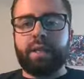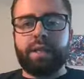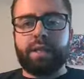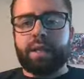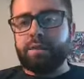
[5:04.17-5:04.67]

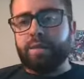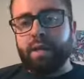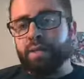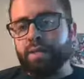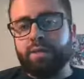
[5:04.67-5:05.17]
then I've
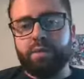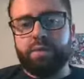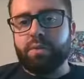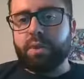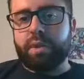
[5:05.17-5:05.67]
gotten to
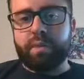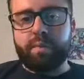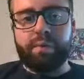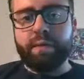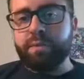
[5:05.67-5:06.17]
do uh,
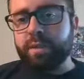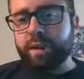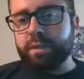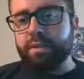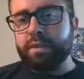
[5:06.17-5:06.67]
press
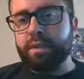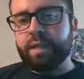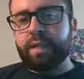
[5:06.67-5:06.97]
events,